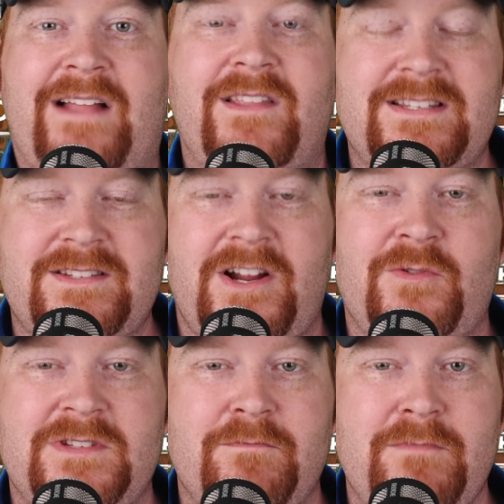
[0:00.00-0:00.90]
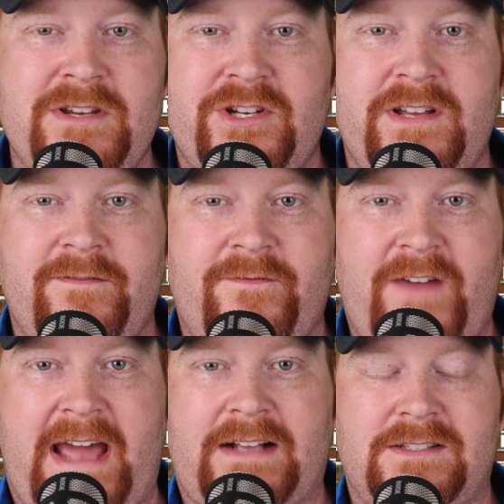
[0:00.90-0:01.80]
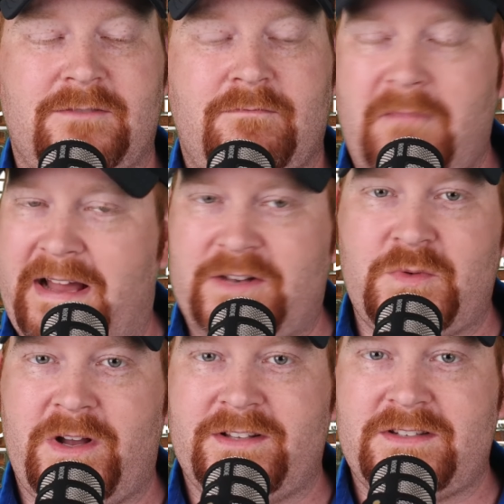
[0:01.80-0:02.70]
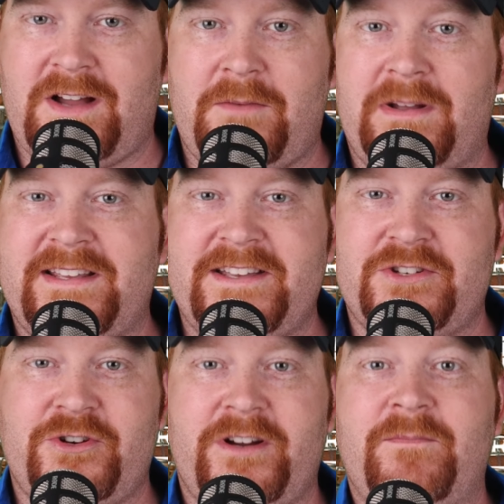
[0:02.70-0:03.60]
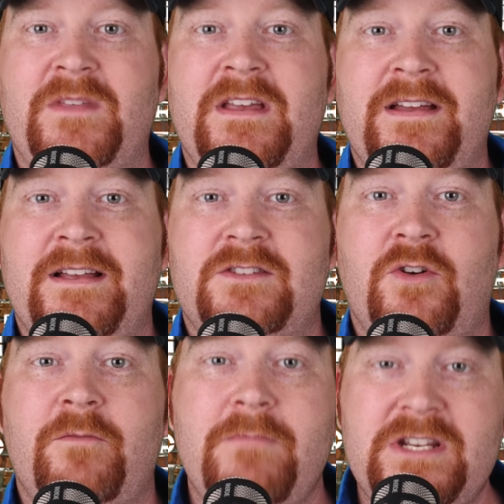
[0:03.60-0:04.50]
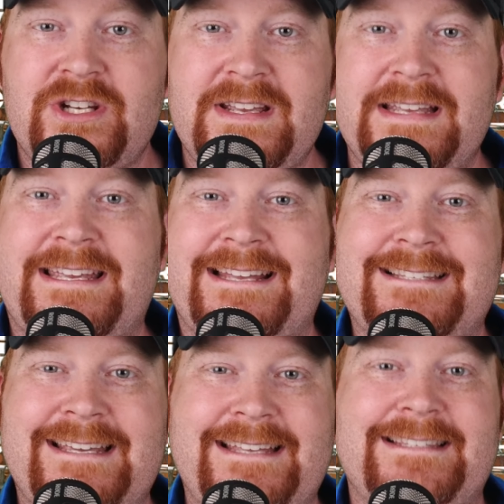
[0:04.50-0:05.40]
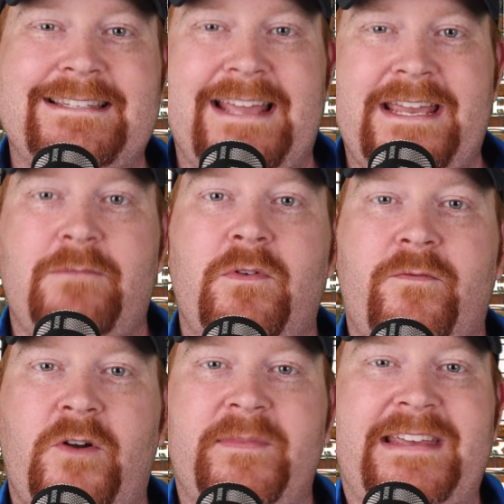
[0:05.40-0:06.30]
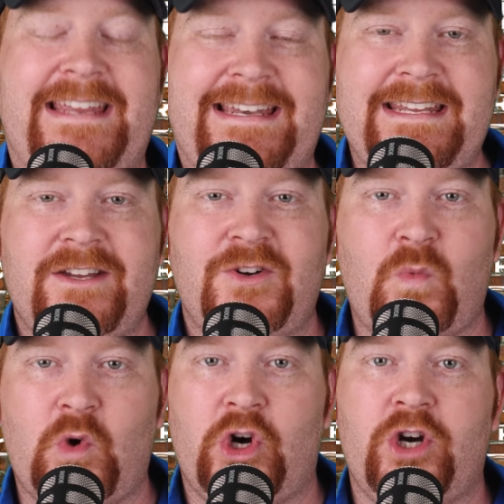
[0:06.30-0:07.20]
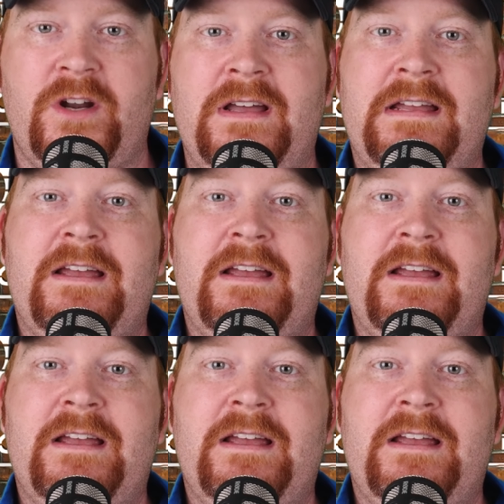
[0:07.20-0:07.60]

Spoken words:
Let's start with some Michigan facts. Might as well. Let's talk about the history. So Michigan gets its name from the Indian word,